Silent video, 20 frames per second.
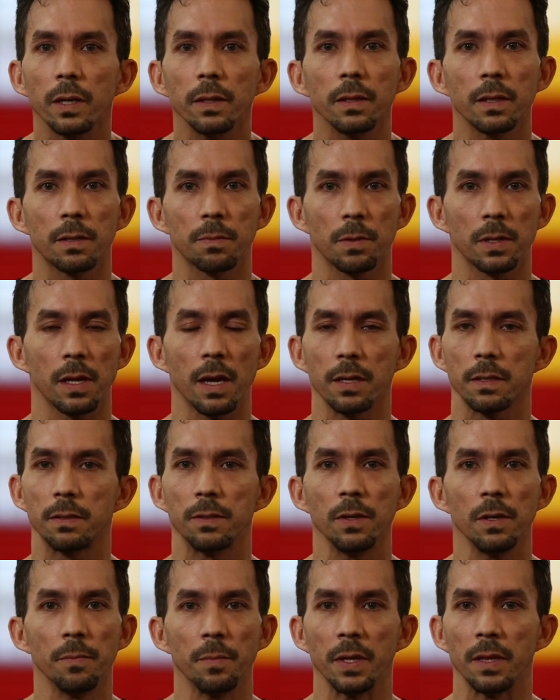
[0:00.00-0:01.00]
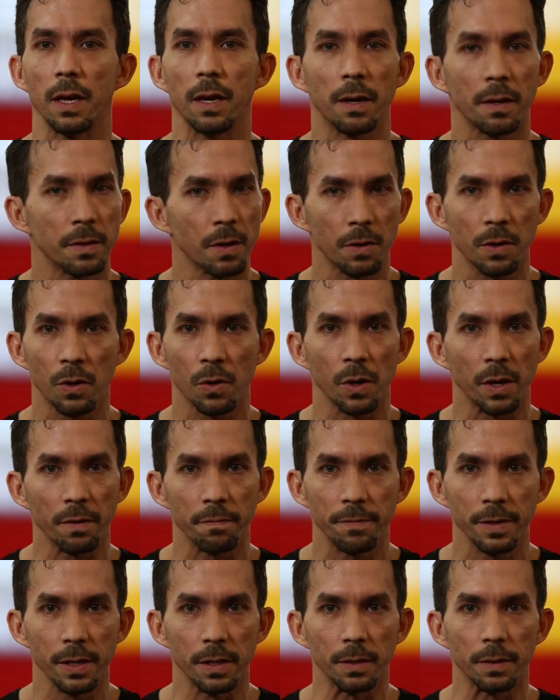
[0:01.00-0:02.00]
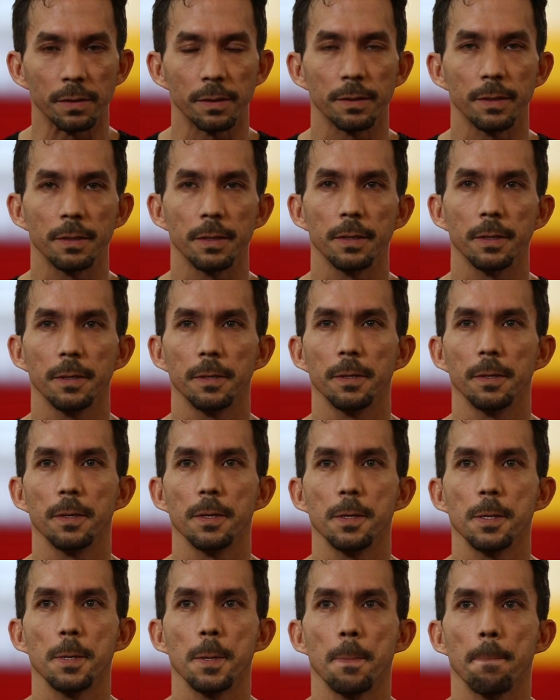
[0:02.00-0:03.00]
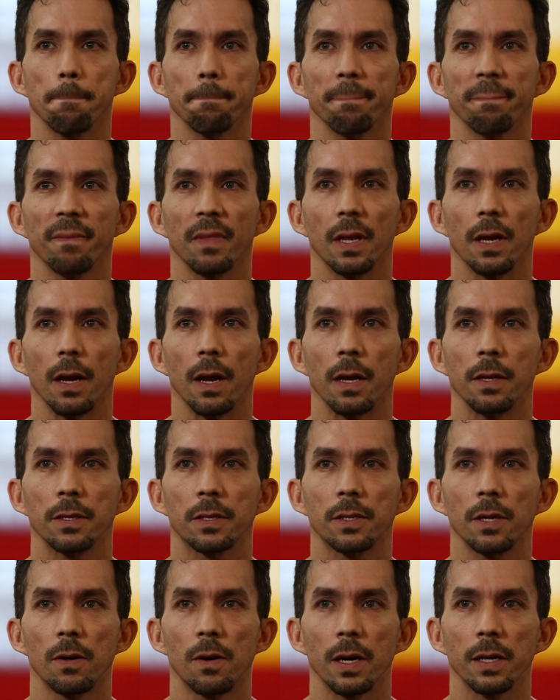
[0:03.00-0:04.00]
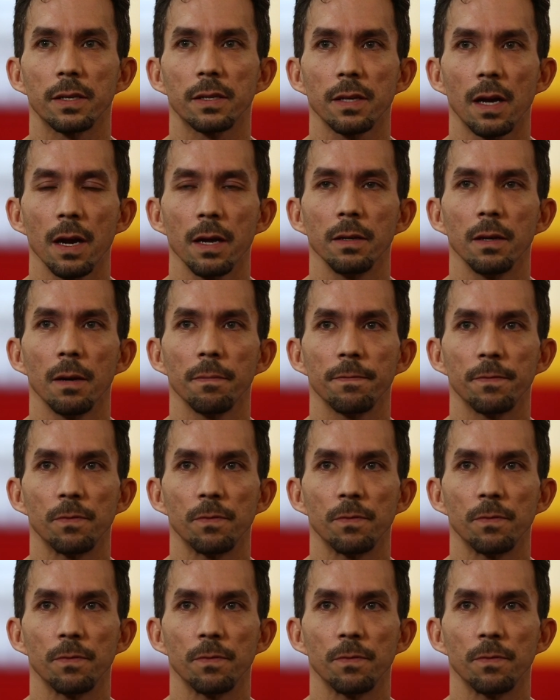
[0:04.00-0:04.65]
can this class do to me that I don't already feel? And so I signed up